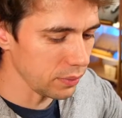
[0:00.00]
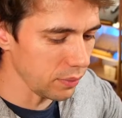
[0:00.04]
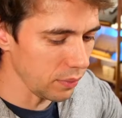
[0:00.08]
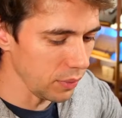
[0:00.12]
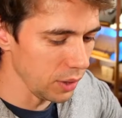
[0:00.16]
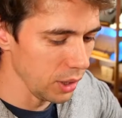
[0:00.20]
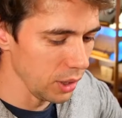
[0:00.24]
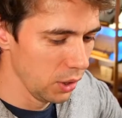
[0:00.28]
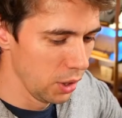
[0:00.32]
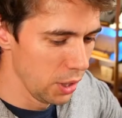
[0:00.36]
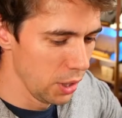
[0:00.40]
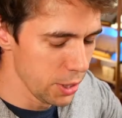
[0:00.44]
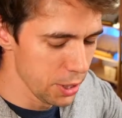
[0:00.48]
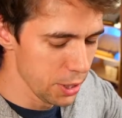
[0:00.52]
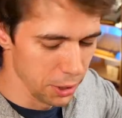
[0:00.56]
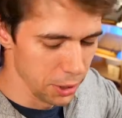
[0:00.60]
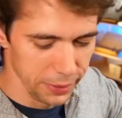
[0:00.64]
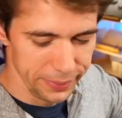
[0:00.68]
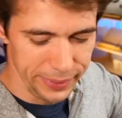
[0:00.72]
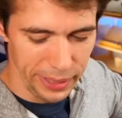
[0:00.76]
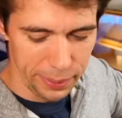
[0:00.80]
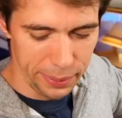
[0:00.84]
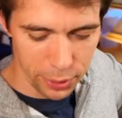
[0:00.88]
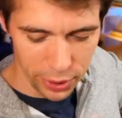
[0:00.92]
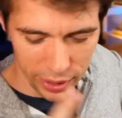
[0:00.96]

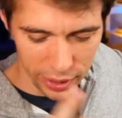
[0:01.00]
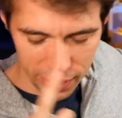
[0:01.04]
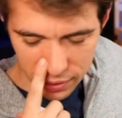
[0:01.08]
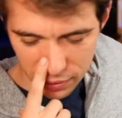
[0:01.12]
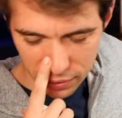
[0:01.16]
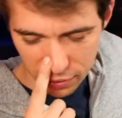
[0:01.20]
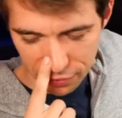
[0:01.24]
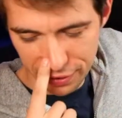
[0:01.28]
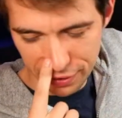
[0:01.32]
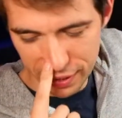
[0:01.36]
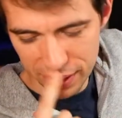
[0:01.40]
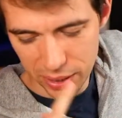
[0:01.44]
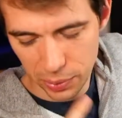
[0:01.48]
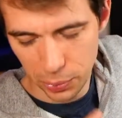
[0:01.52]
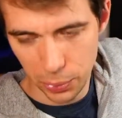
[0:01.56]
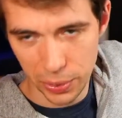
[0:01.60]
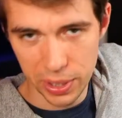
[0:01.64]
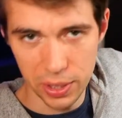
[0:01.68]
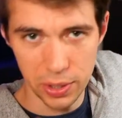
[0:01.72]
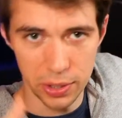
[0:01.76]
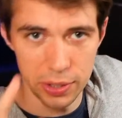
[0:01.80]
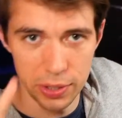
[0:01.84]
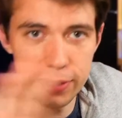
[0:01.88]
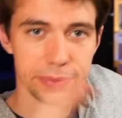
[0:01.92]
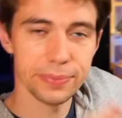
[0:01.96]
Also, I'm trying to find a
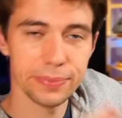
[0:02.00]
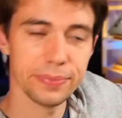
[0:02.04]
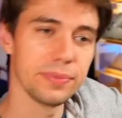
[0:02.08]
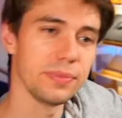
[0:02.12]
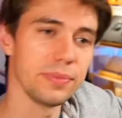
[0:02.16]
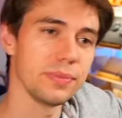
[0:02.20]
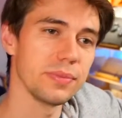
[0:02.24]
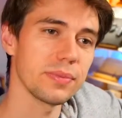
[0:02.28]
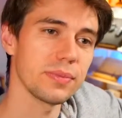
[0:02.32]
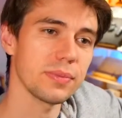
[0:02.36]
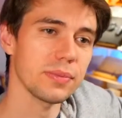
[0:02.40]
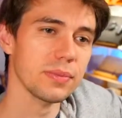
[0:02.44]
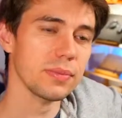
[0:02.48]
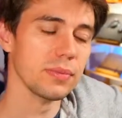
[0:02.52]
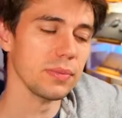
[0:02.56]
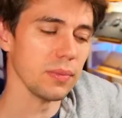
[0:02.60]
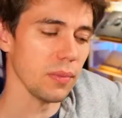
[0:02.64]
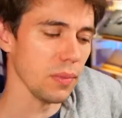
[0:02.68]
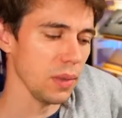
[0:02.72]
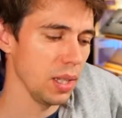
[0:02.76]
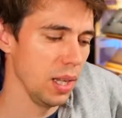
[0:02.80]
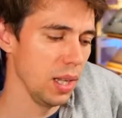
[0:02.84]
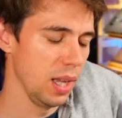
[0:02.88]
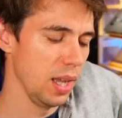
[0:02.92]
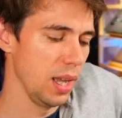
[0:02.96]
window
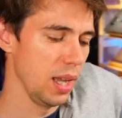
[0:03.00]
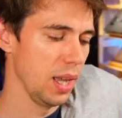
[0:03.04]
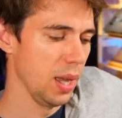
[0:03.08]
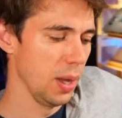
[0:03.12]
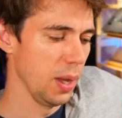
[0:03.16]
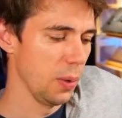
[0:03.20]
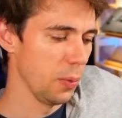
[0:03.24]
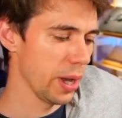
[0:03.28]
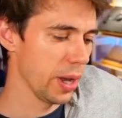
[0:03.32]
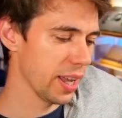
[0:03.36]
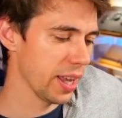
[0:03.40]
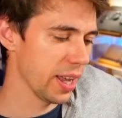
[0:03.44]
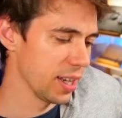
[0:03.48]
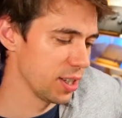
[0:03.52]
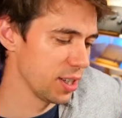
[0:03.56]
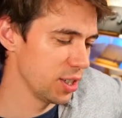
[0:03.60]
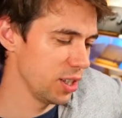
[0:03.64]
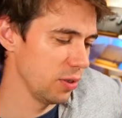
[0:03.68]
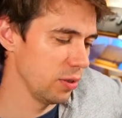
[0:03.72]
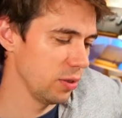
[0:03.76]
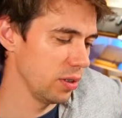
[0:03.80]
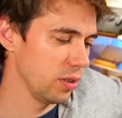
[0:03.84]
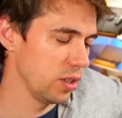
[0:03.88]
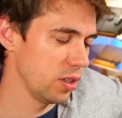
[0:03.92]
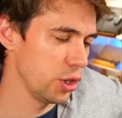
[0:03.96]
where I can
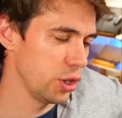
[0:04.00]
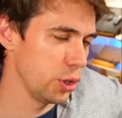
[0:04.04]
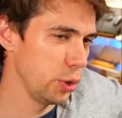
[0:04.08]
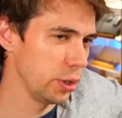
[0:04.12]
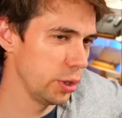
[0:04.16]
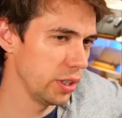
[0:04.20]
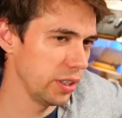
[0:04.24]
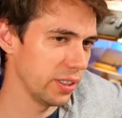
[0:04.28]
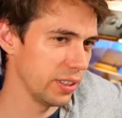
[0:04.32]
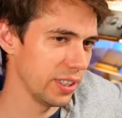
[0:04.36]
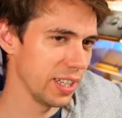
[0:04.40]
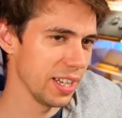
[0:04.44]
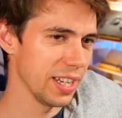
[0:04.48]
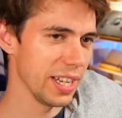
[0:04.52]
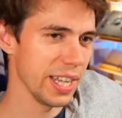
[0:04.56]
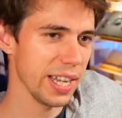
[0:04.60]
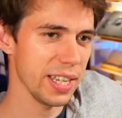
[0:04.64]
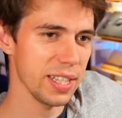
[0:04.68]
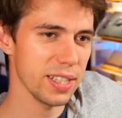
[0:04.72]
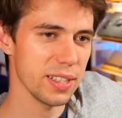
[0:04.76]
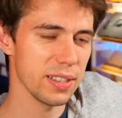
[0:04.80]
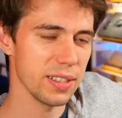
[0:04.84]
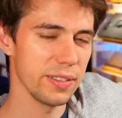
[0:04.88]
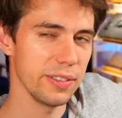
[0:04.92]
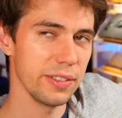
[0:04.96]
shoot the
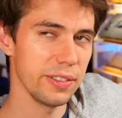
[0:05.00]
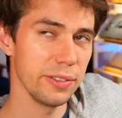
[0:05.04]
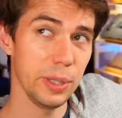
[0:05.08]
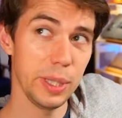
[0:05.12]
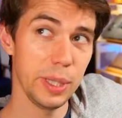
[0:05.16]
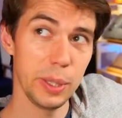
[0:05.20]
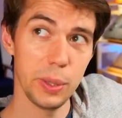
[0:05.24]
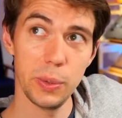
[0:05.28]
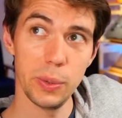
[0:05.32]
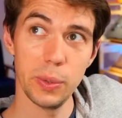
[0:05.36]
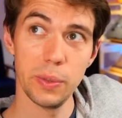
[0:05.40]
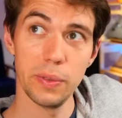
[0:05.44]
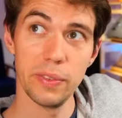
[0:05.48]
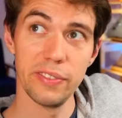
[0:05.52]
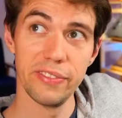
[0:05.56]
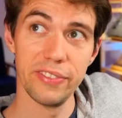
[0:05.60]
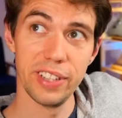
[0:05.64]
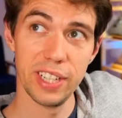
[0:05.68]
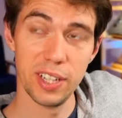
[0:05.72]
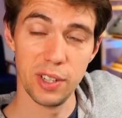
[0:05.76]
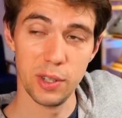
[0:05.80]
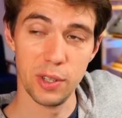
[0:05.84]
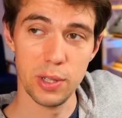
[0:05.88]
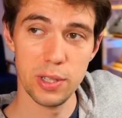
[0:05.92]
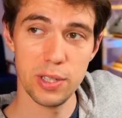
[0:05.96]
next 3
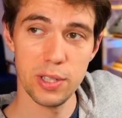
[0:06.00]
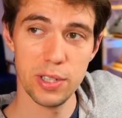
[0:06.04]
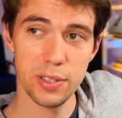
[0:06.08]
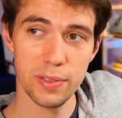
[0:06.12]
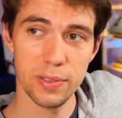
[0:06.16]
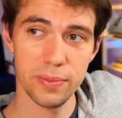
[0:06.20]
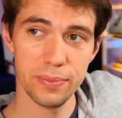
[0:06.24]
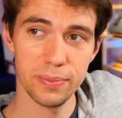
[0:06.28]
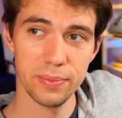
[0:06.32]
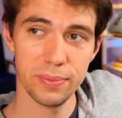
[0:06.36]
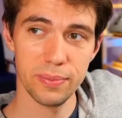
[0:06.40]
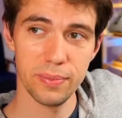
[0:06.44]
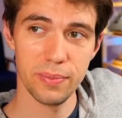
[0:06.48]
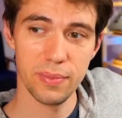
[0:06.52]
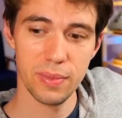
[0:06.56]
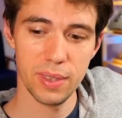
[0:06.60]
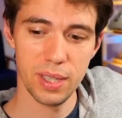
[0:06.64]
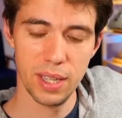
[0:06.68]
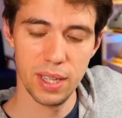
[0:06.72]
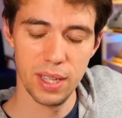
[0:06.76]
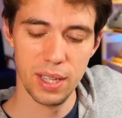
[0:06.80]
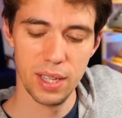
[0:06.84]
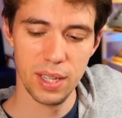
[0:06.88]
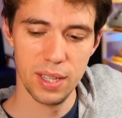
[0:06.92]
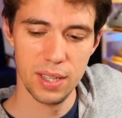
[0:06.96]
videos.
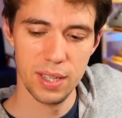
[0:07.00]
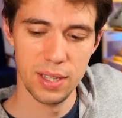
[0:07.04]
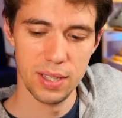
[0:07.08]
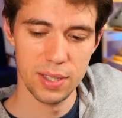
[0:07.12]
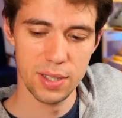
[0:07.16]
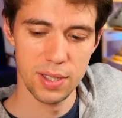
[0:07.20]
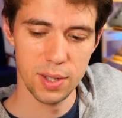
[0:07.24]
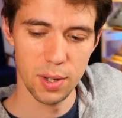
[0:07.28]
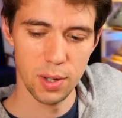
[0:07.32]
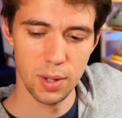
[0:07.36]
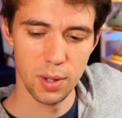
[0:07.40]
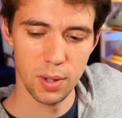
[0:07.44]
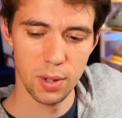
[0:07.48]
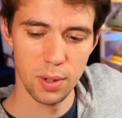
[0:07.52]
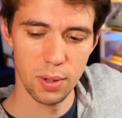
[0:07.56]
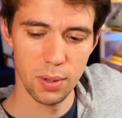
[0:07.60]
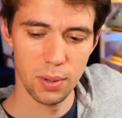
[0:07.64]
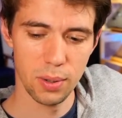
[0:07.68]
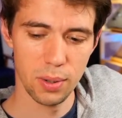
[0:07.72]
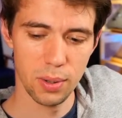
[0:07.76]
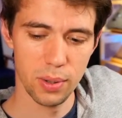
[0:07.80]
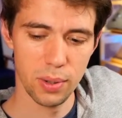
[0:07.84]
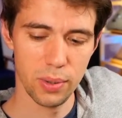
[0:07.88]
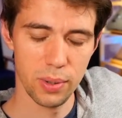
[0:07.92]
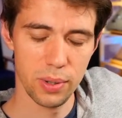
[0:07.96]

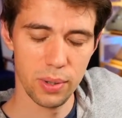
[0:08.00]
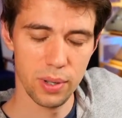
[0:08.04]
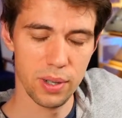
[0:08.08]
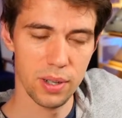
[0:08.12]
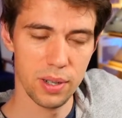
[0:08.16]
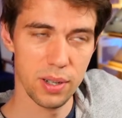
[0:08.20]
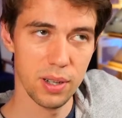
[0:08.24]
So